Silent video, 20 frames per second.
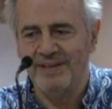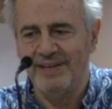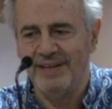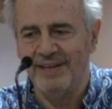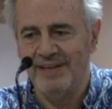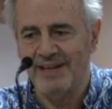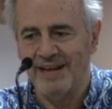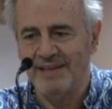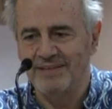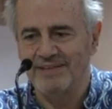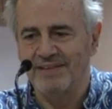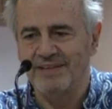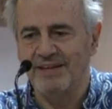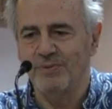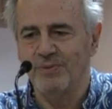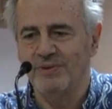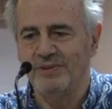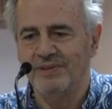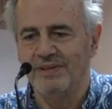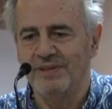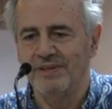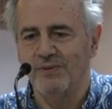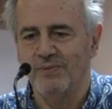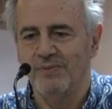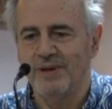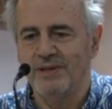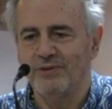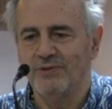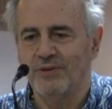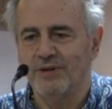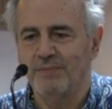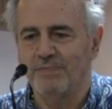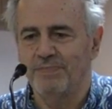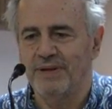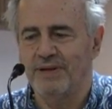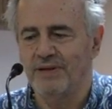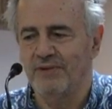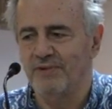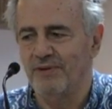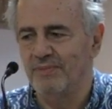in antiquity that went on a
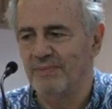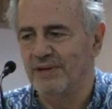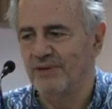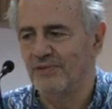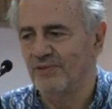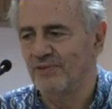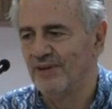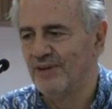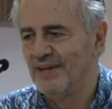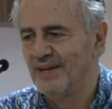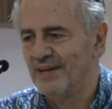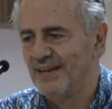pilgrimage.